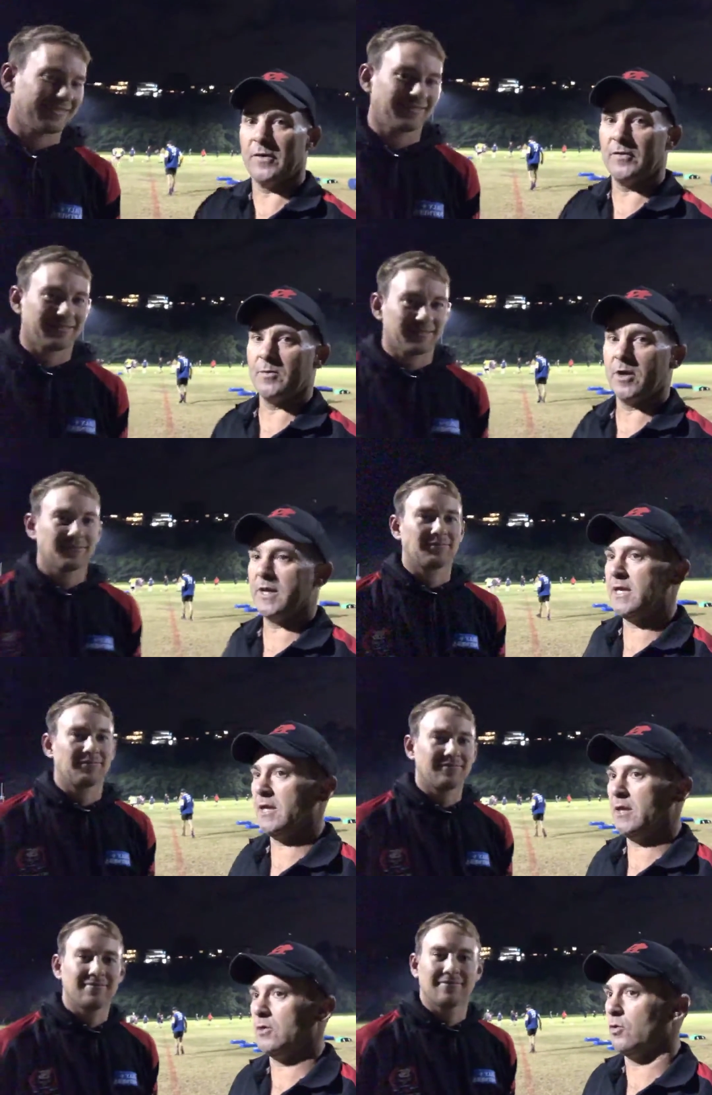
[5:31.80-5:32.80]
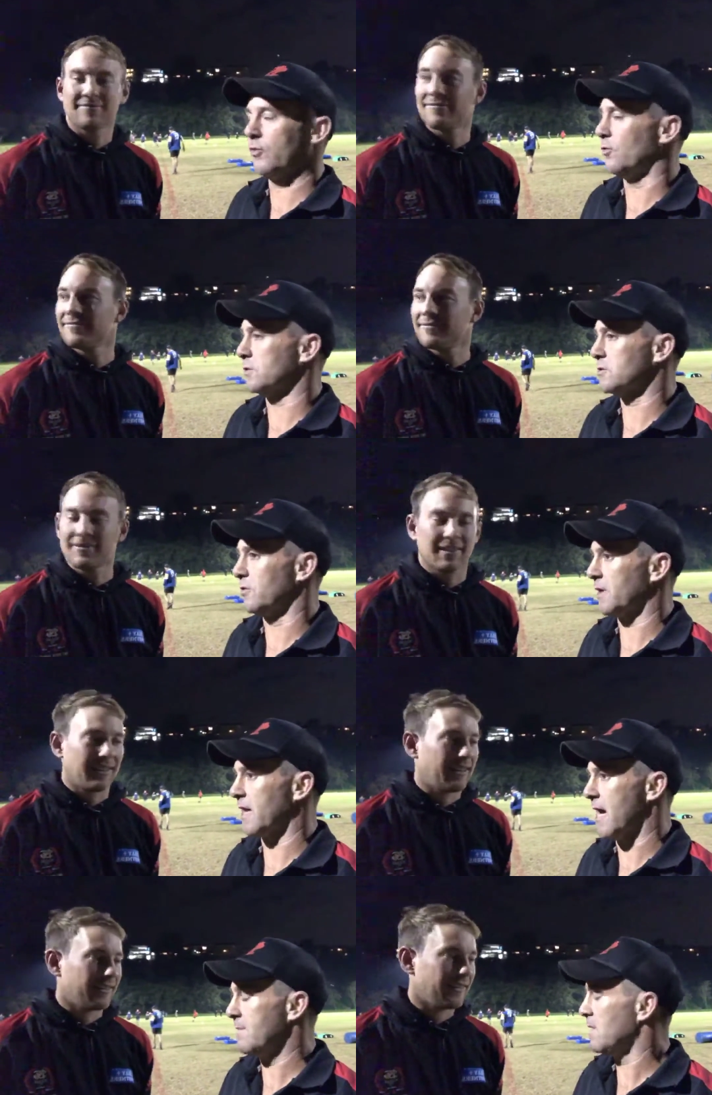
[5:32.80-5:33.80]
Speaker 1: for everybody to hear your thoughts on the
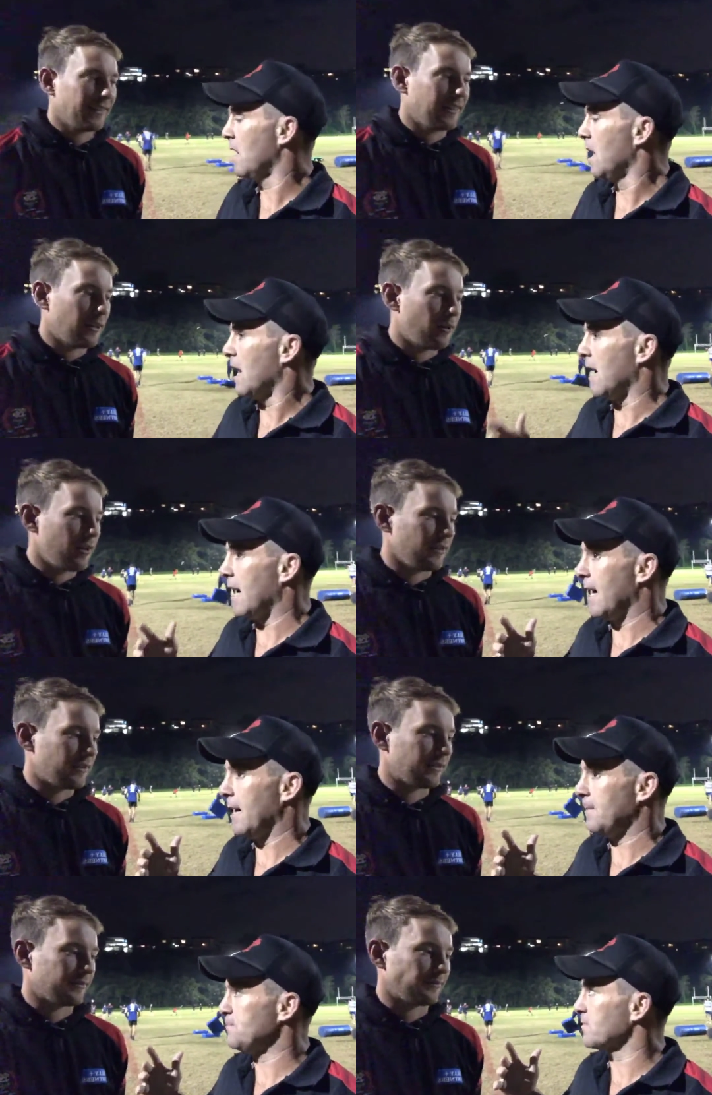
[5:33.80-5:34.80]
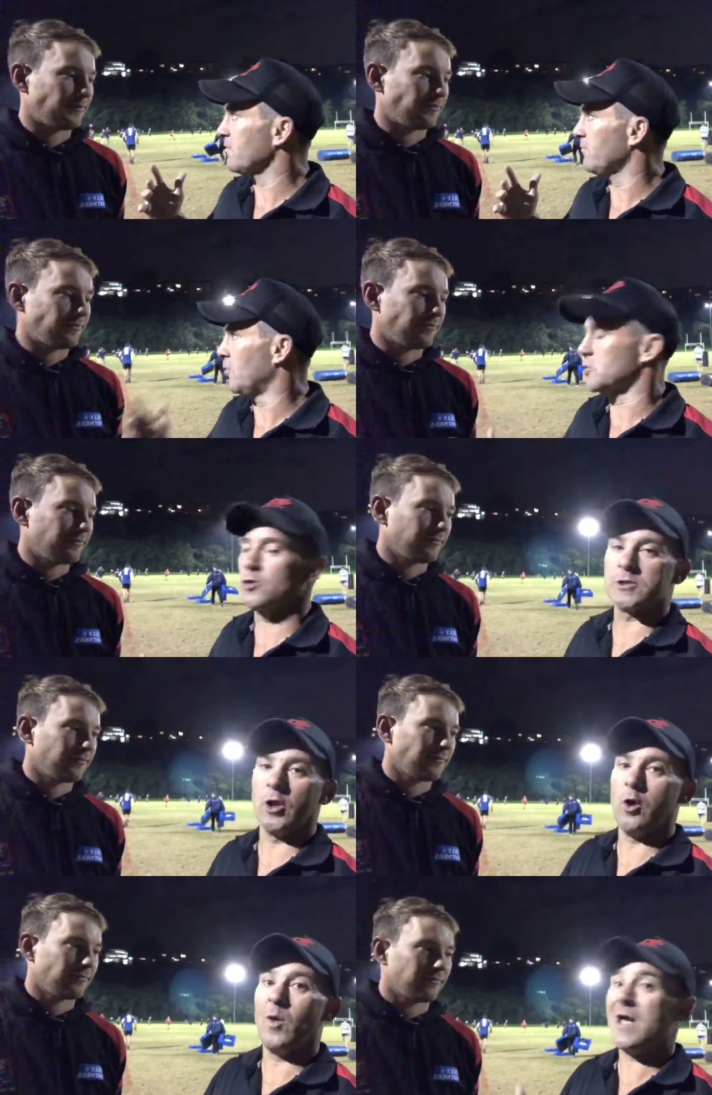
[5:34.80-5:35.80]
game. No worries. Um, Forshaw's a
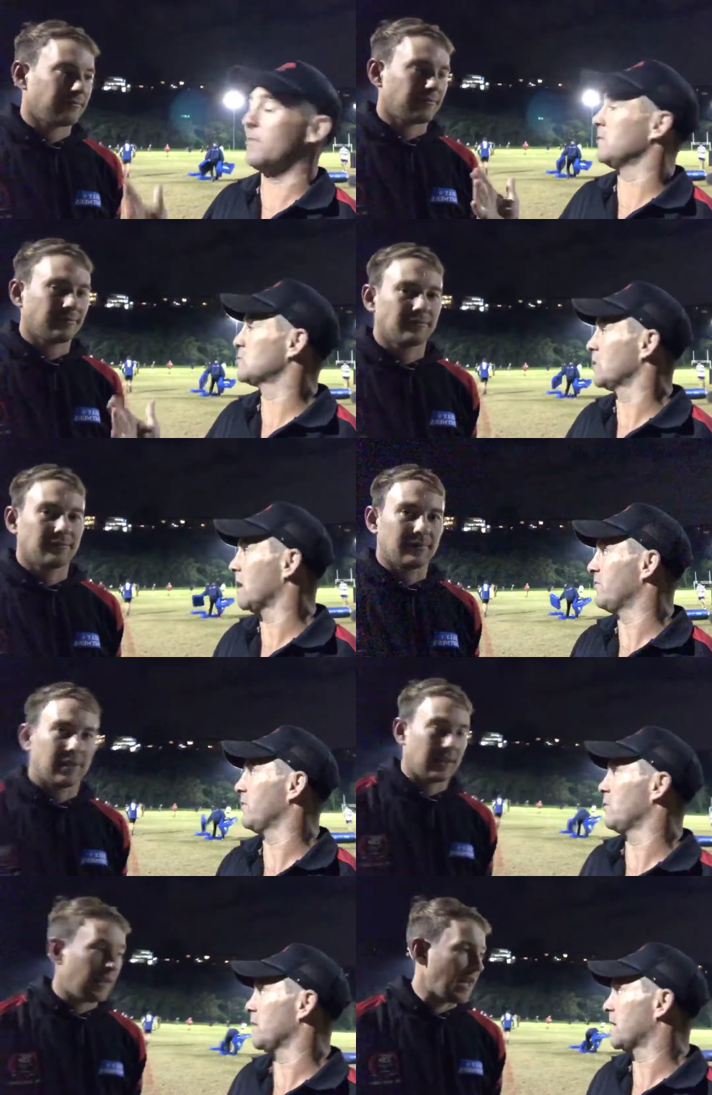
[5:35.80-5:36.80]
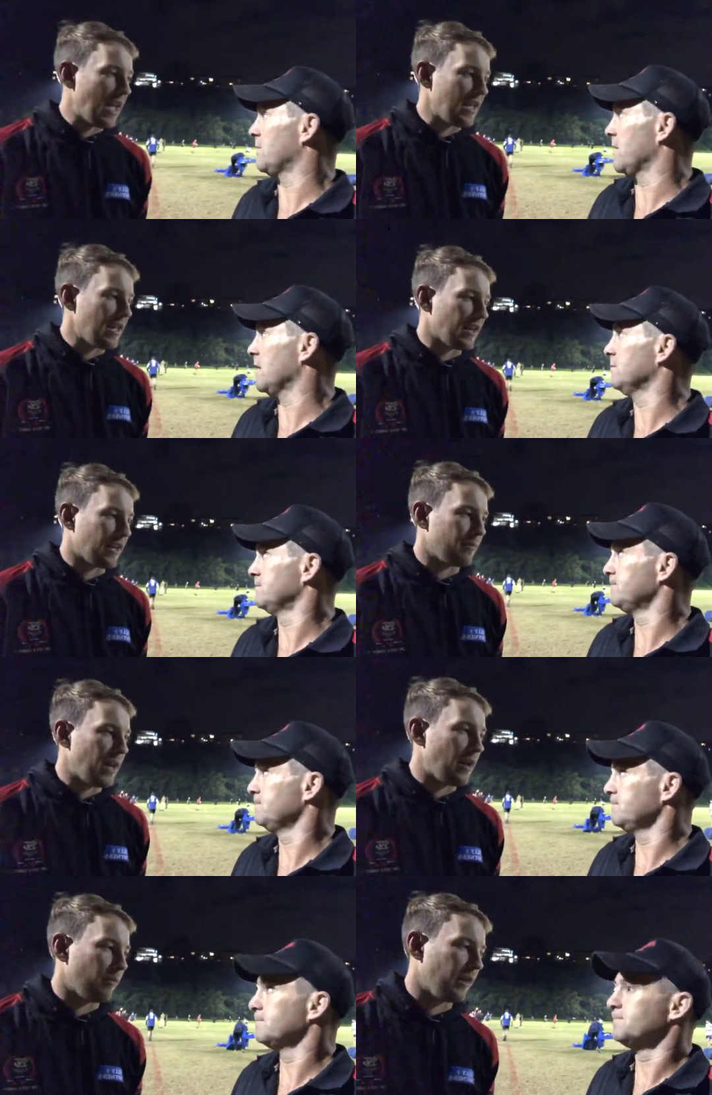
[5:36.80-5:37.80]
long way, but I'm sure you'd love everybody yeah, Yeah, come
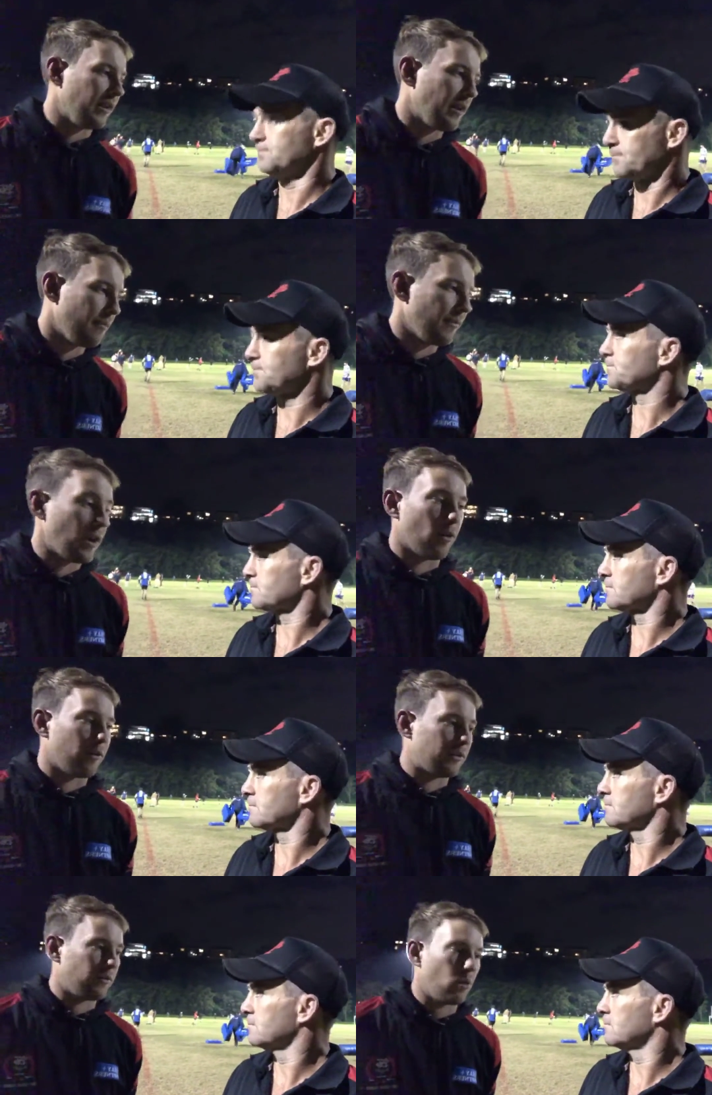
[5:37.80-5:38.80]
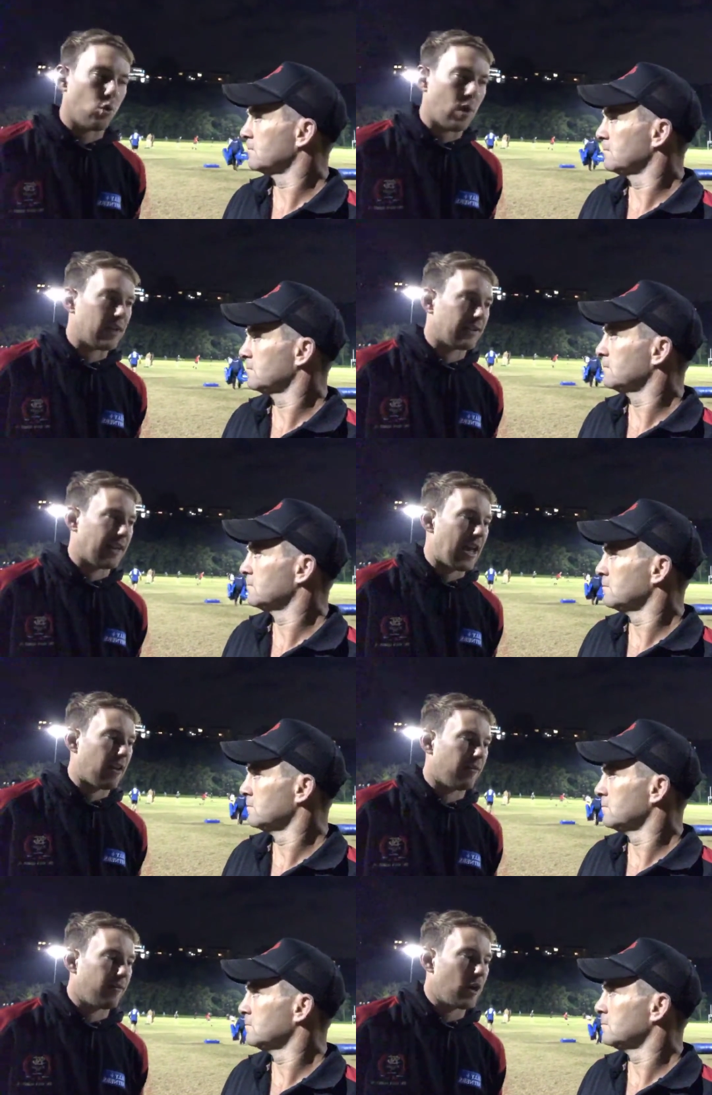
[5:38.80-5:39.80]
Speaker 2: down. We, um, they're always, always
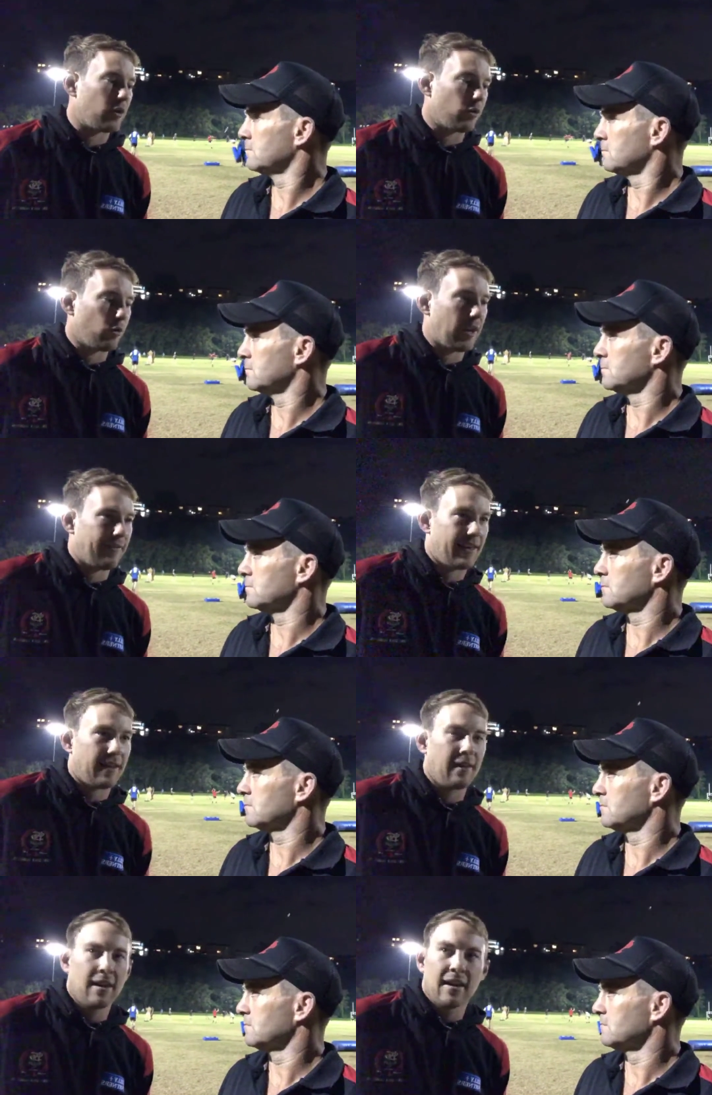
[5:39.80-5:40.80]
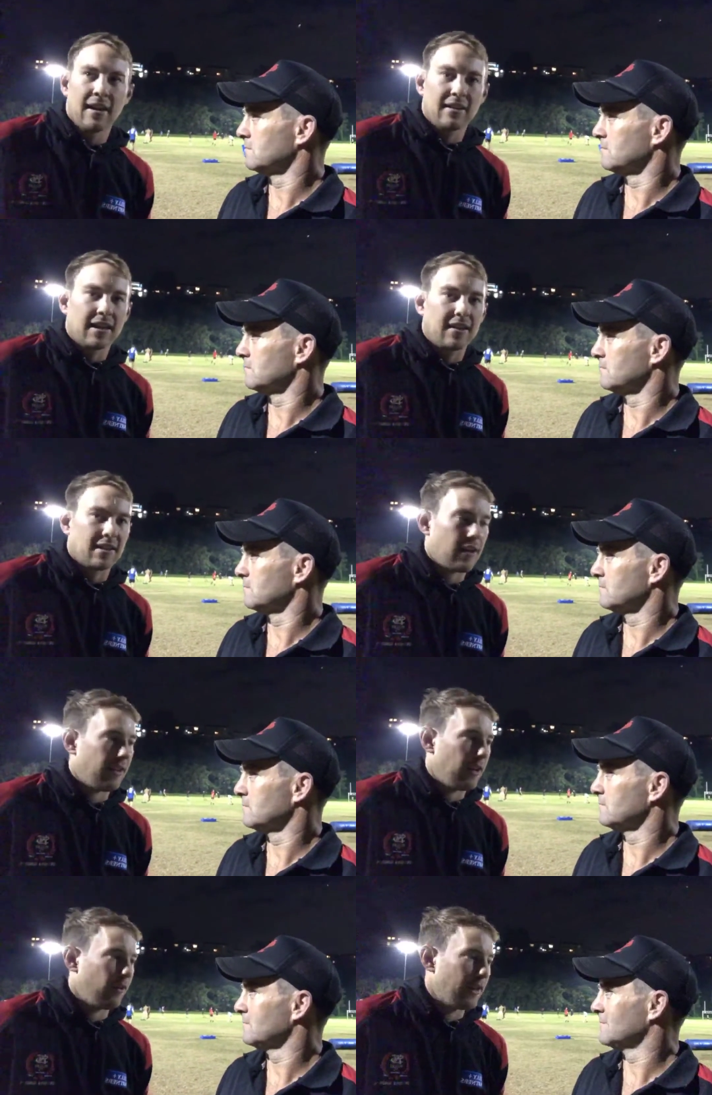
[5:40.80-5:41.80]
loud and vocal. They have their DJ on
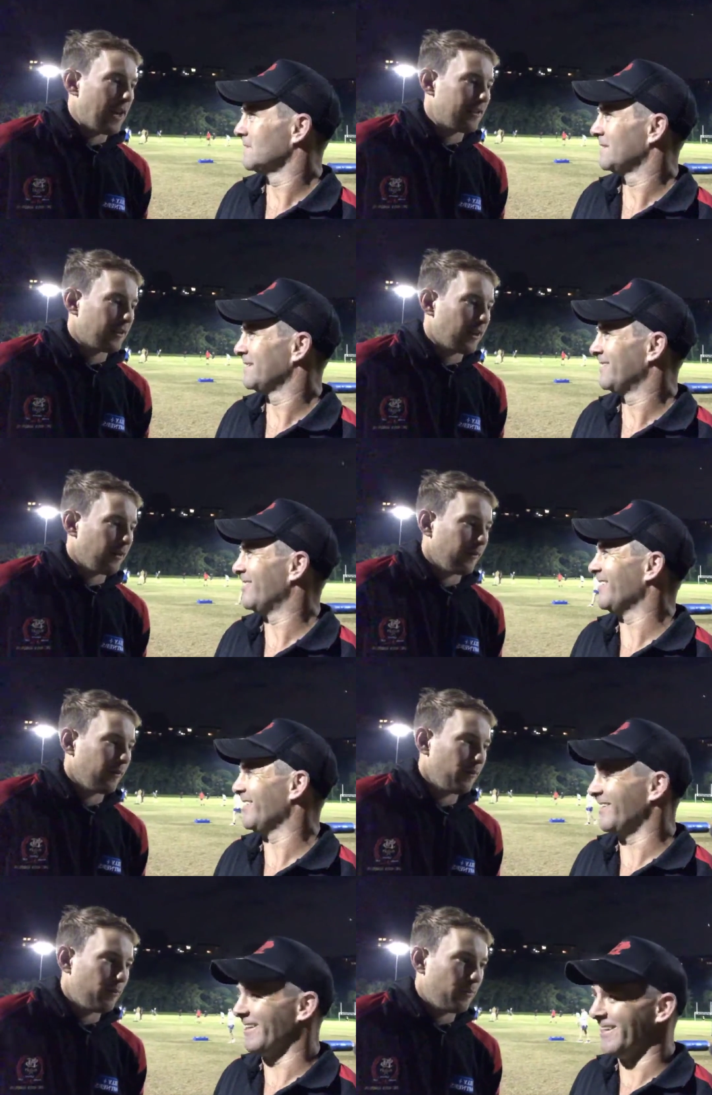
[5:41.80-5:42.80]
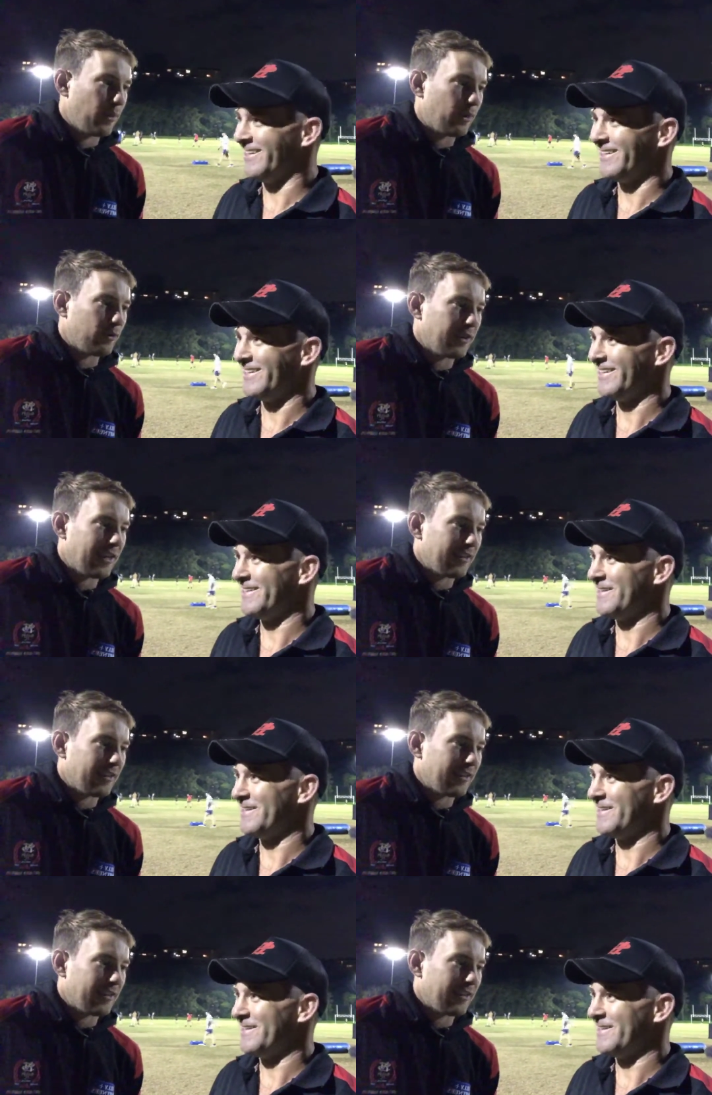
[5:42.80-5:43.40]
the hill there, so uh, yeah. be good to